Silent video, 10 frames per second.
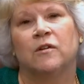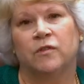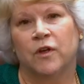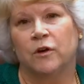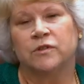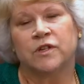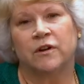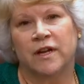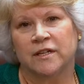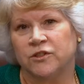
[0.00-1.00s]
Those
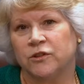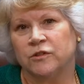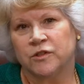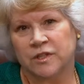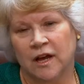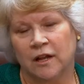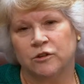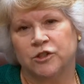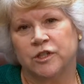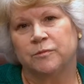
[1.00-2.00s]
are external
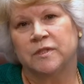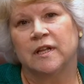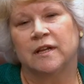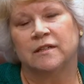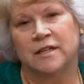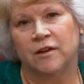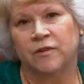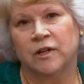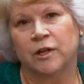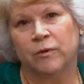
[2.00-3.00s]
scholarships that
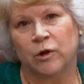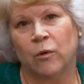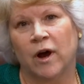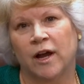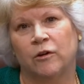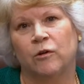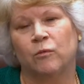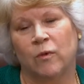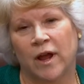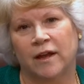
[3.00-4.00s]
definitely require
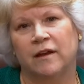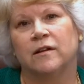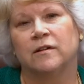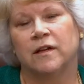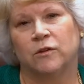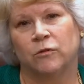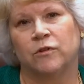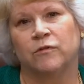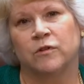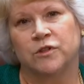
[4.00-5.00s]
rank in
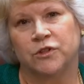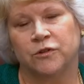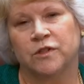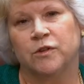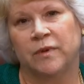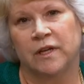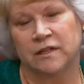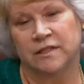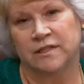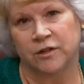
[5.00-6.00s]
order for the student to be
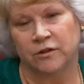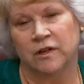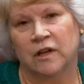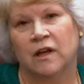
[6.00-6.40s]
considered.